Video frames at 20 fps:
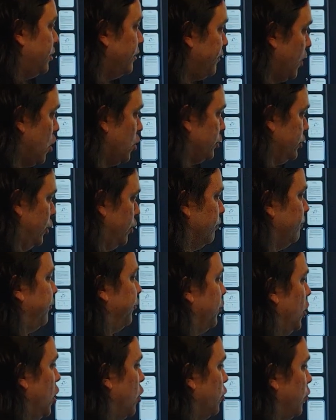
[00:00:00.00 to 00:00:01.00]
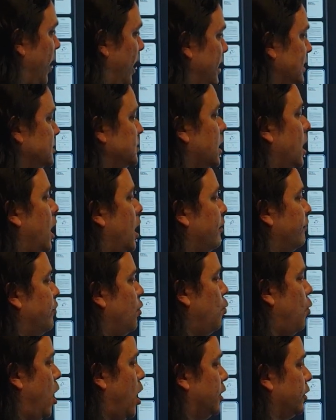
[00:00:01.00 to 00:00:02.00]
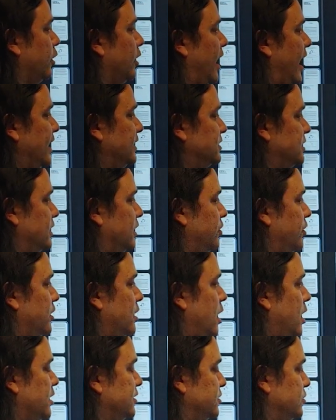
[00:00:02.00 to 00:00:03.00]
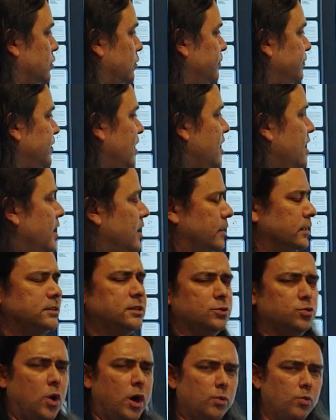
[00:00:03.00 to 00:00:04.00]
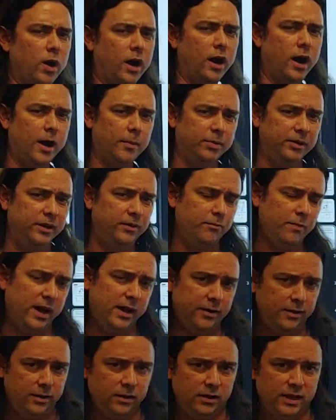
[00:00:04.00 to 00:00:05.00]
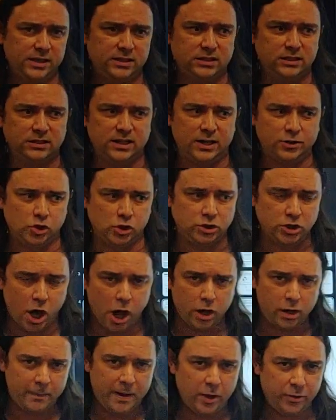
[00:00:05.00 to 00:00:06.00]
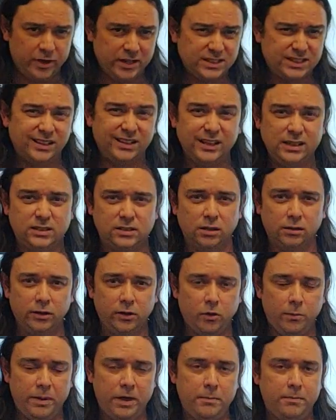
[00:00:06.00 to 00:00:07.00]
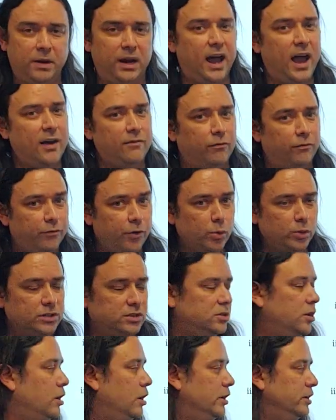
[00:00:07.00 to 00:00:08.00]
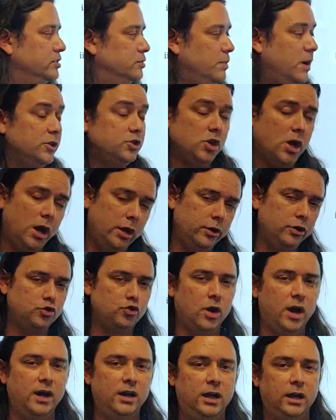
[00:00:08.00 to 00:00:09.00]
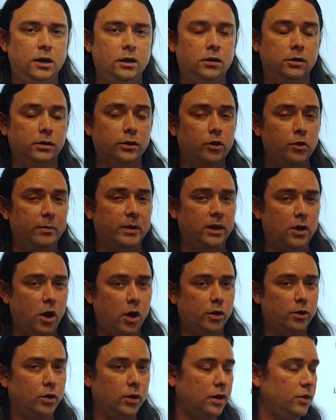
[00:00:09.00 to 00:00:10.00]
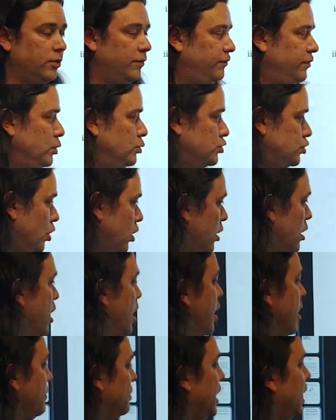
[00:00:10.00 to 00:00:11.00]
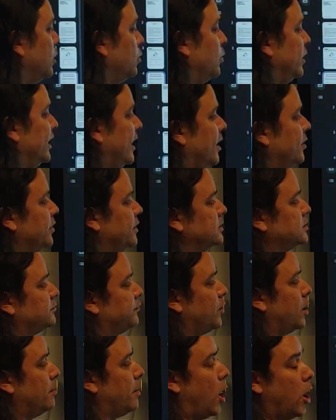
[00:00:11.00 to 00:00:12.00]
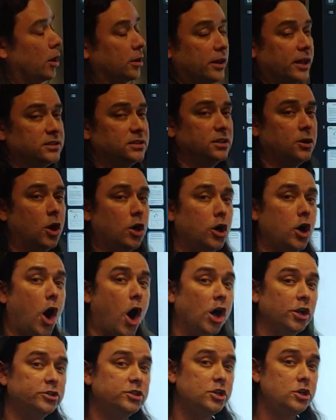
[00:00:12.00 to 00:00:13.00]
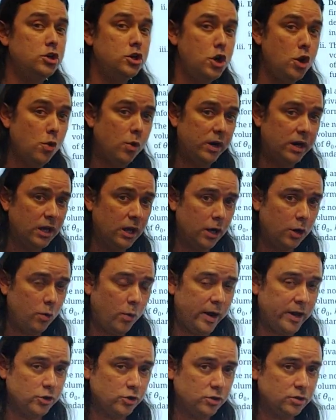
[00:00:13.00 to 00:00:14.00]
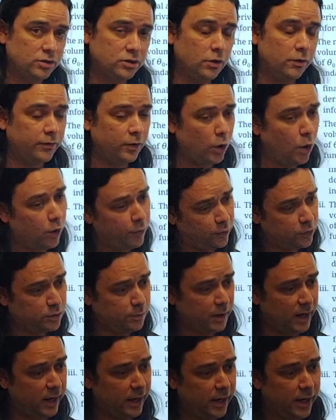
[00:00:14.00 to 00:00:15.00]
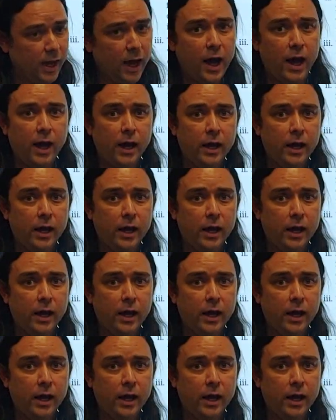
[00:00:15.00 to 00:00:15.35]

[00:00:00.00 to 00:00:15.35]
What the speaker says: the volume flow rate of the water exiting the nozzle. This is one where I believe my lessons actually talk about this at least a little bit, but I haven't focused on it as much. I'm going to try and hit it a little bit harder in the future. But we get this from our lesson on continuity equations. So if you go over to my